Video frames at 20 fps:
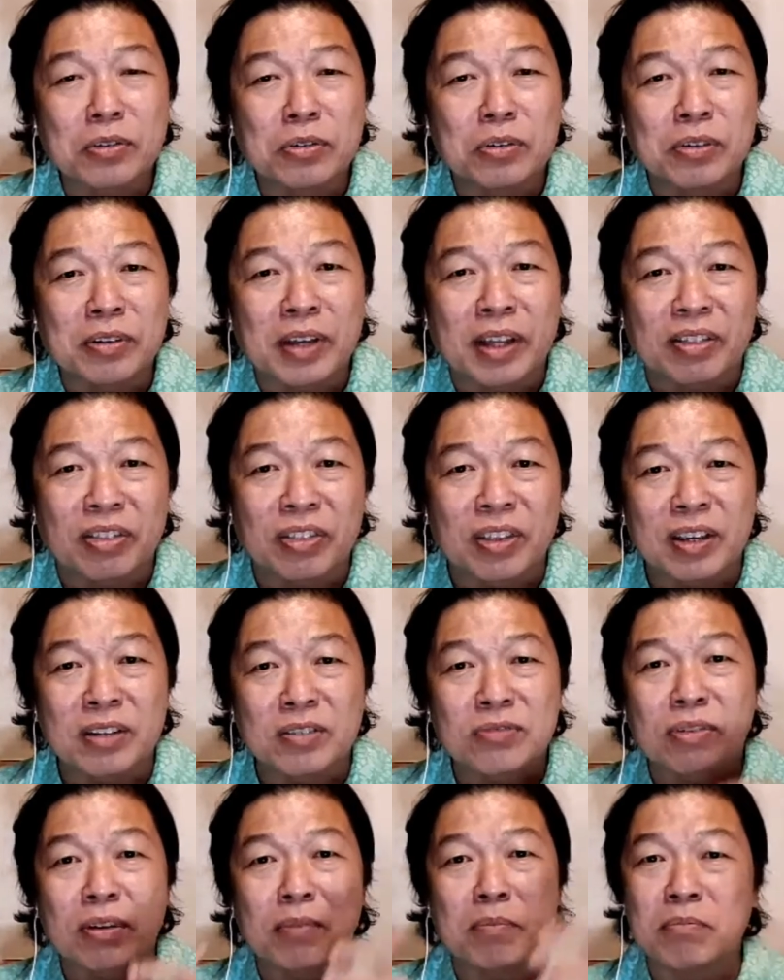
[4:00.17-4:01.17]
to look at
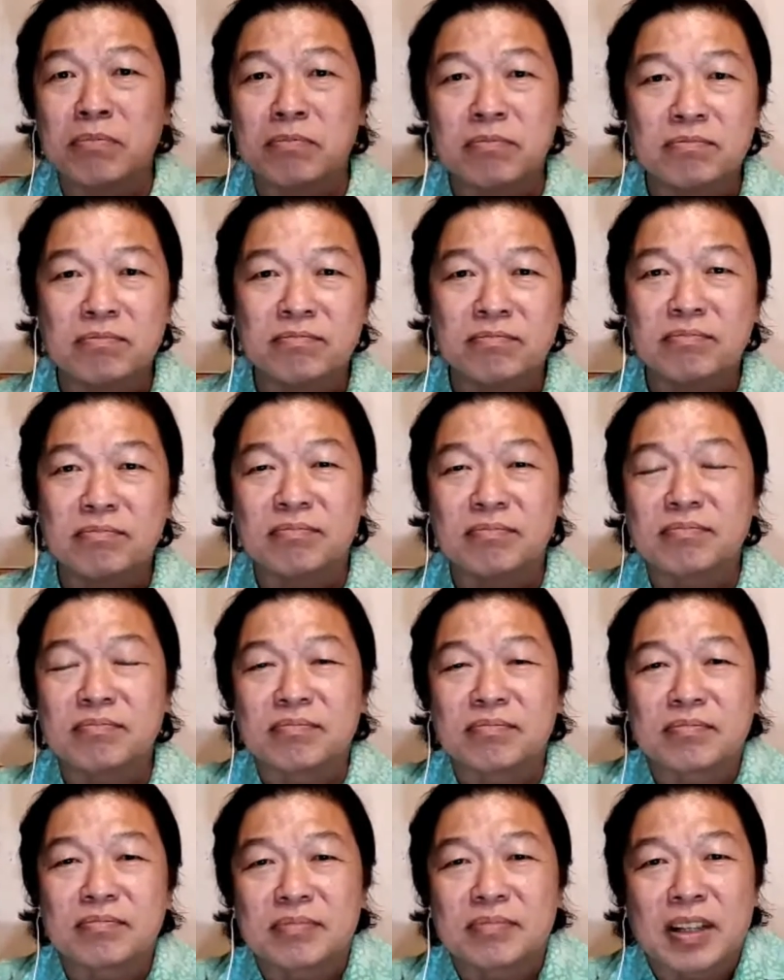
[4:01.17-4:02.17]
things from
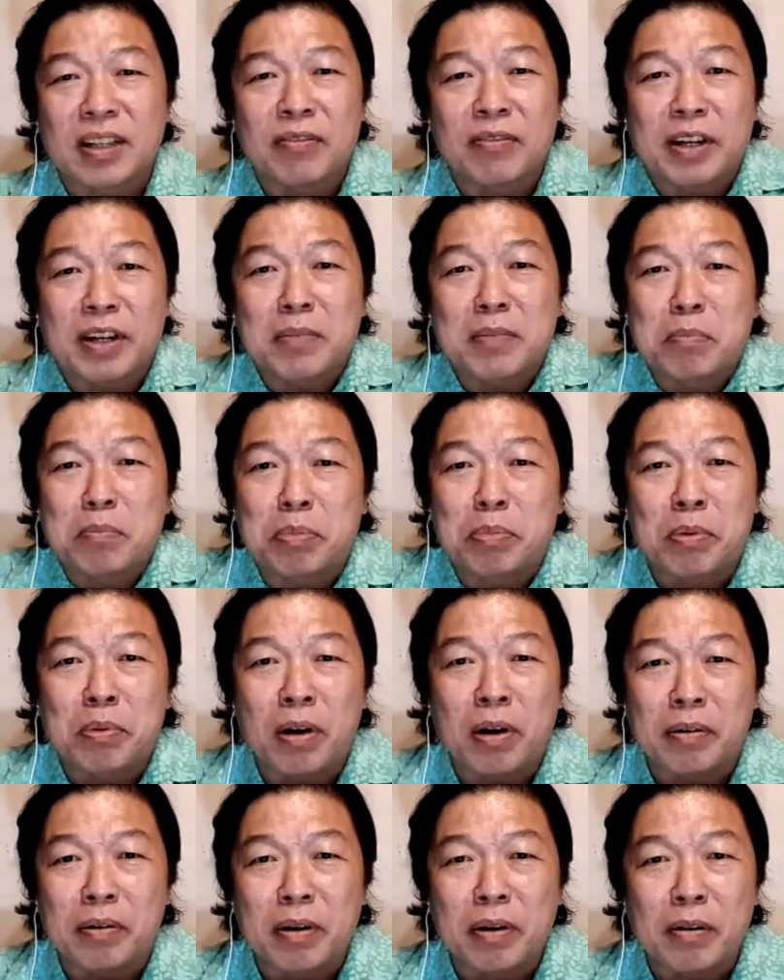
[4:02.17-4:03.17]
a
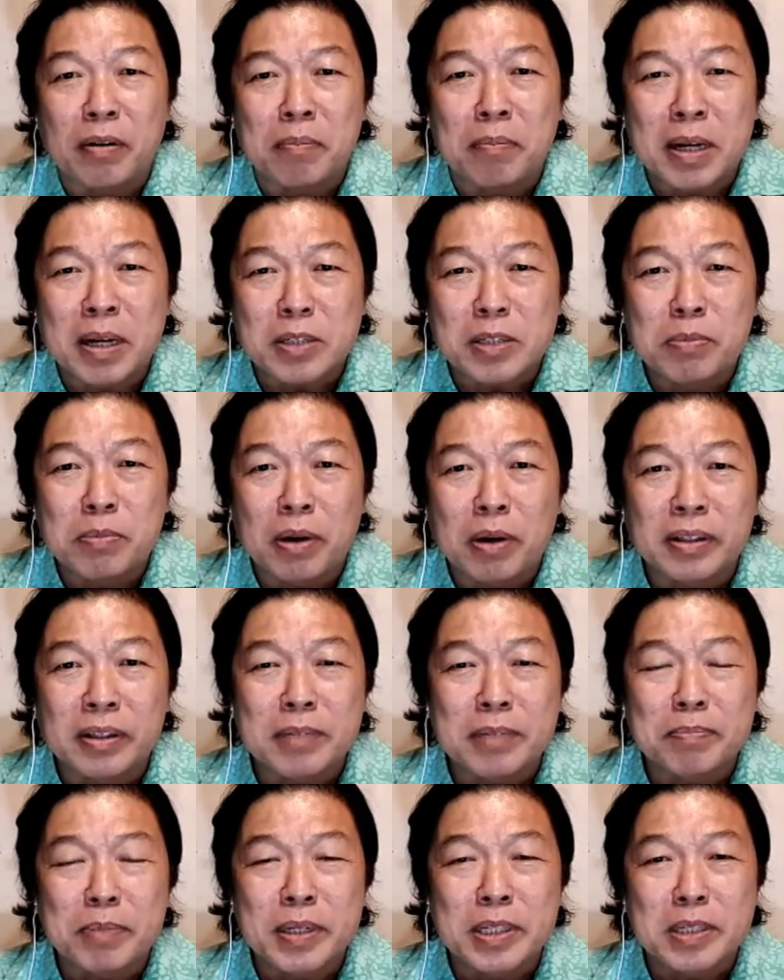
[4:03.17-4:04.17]
much
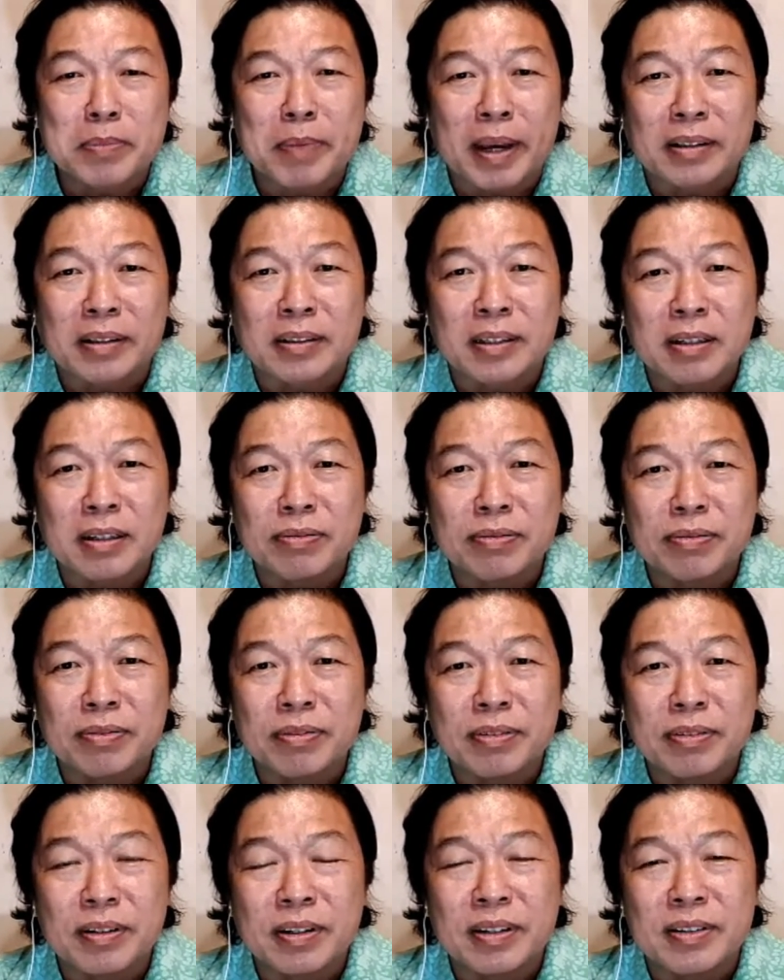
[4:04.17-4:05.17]
broader perspective
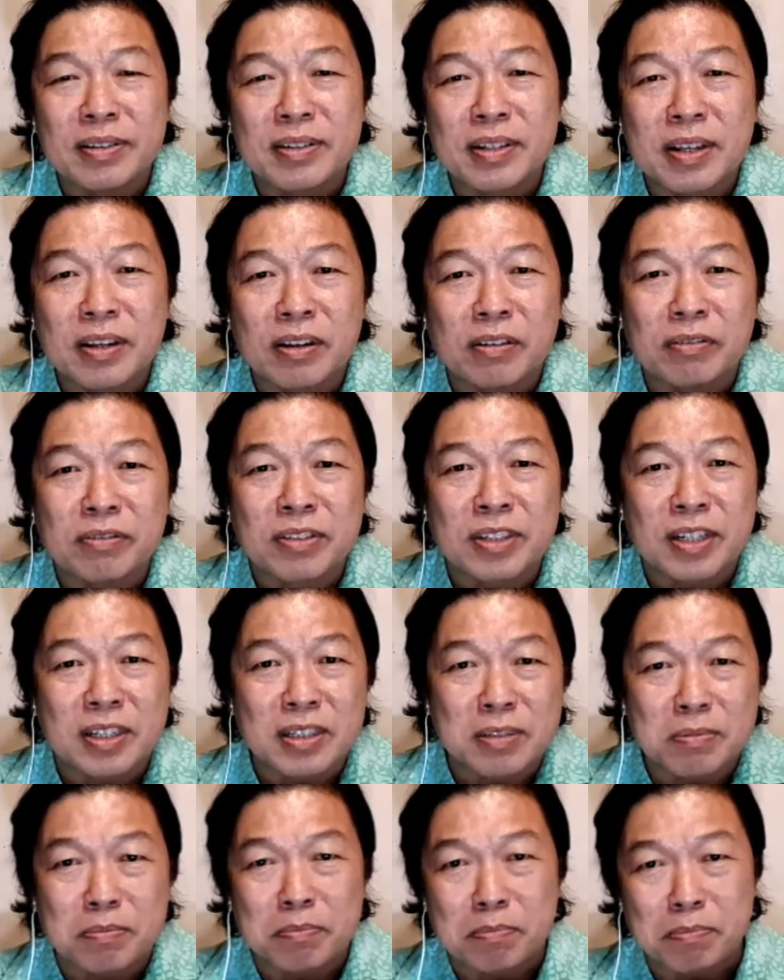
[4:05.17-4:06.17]
instead of
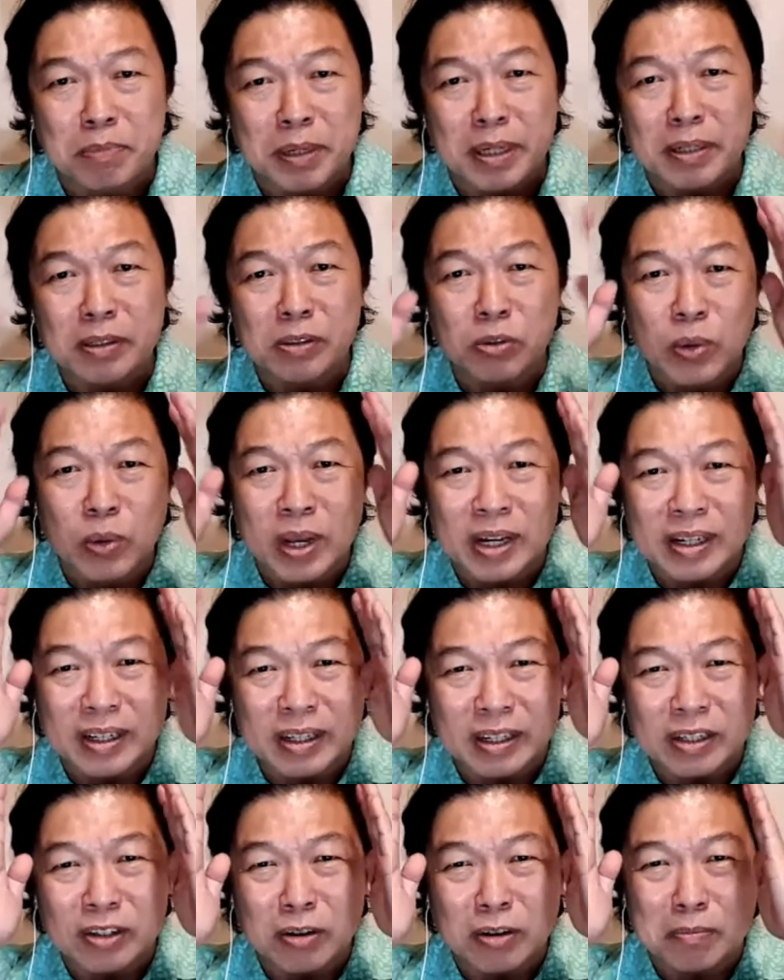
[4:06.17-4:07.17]
just being
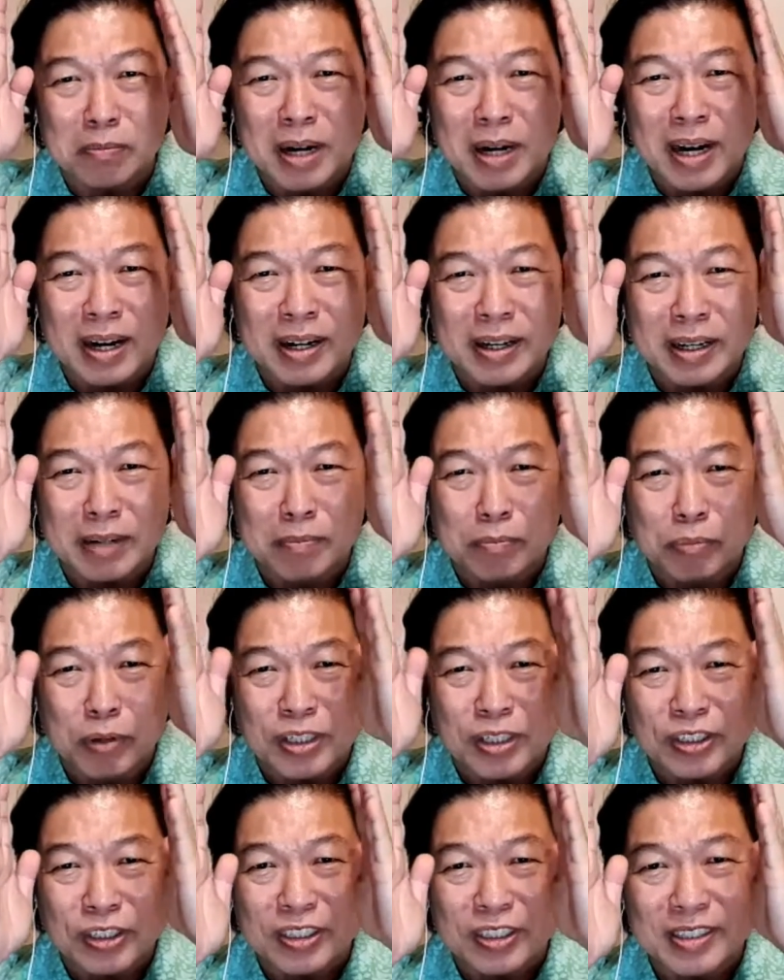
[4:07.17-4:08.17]
dwelling in your mind and
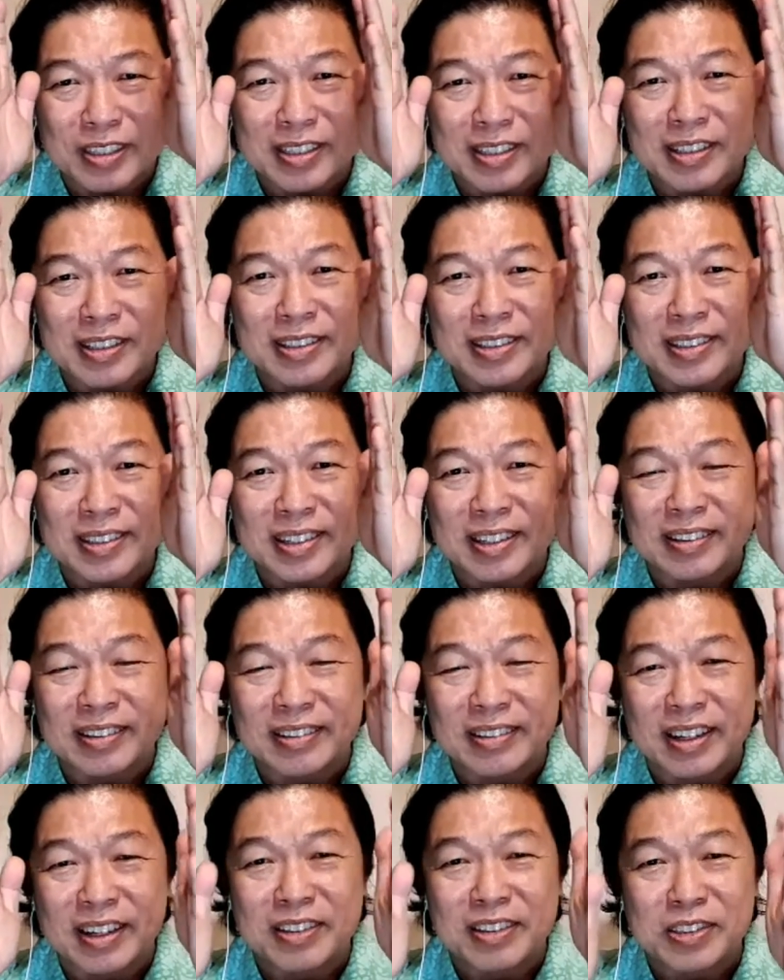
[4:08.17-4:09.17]
prejudices
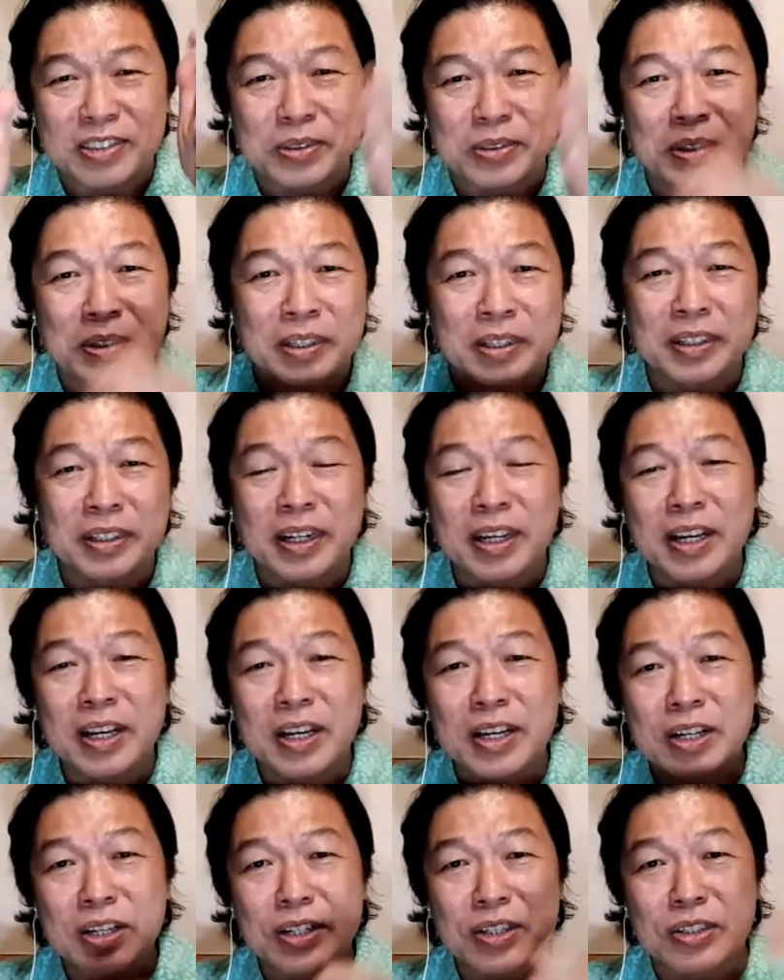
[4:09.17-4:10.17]
and so on.
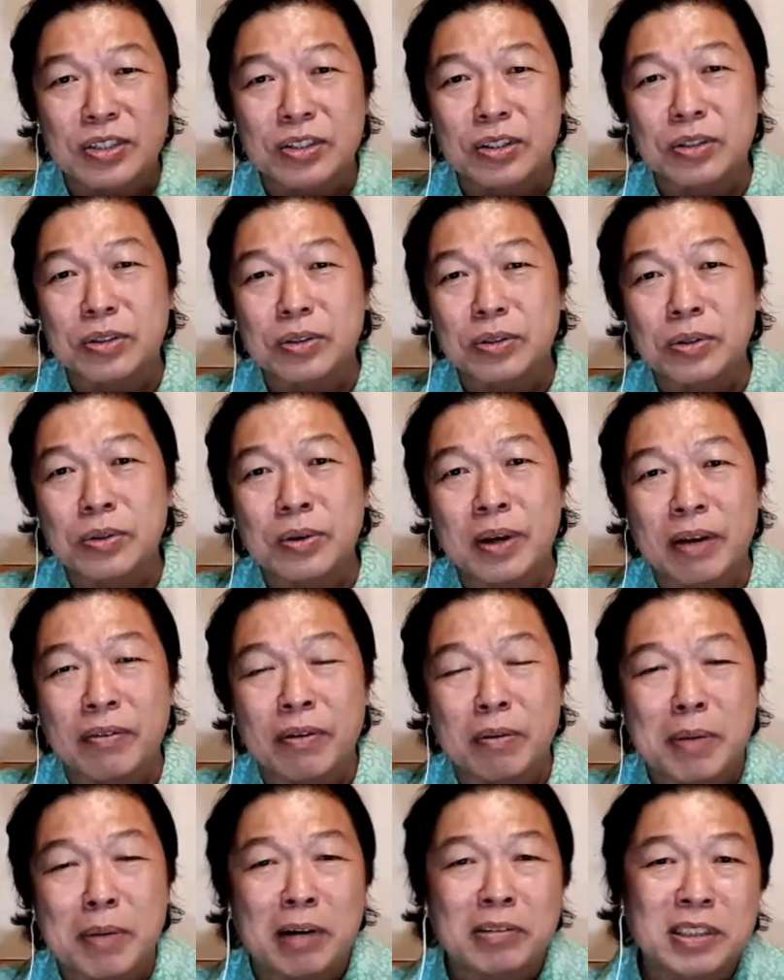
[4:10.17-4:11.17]
So you
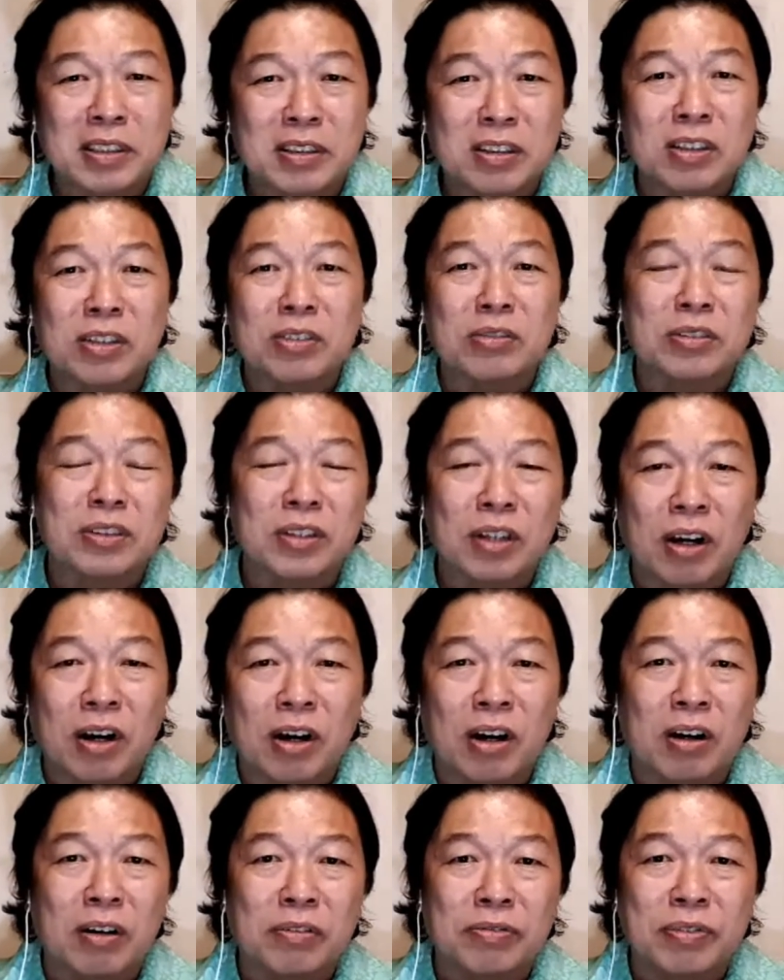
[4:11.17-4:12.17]
have a multitude
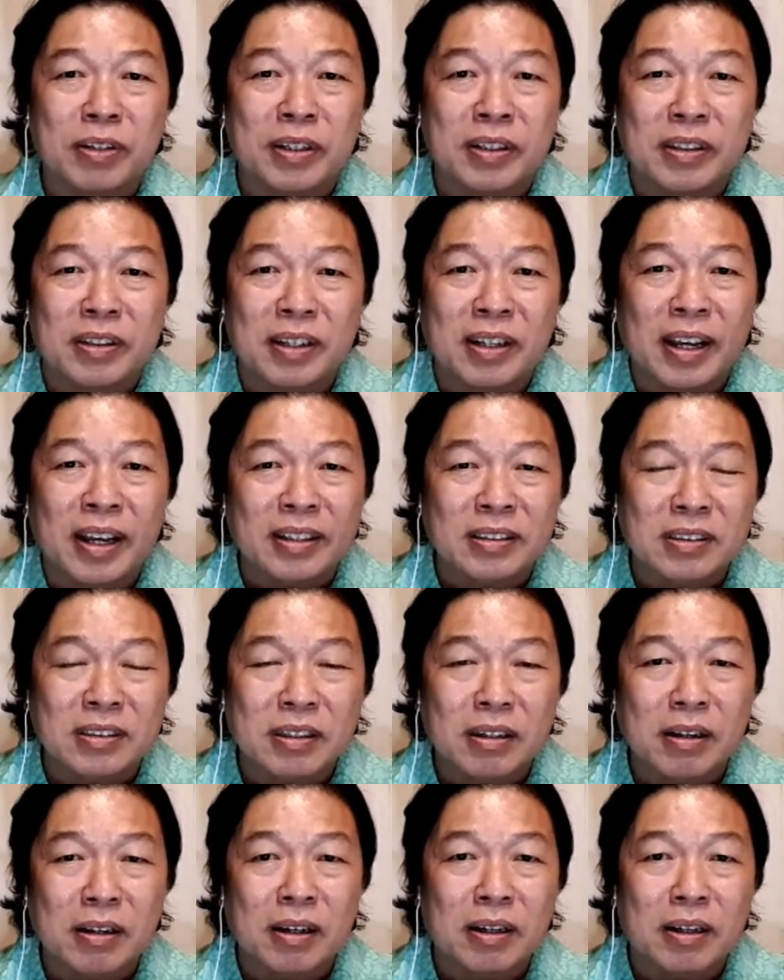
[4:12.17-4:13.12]
of intellect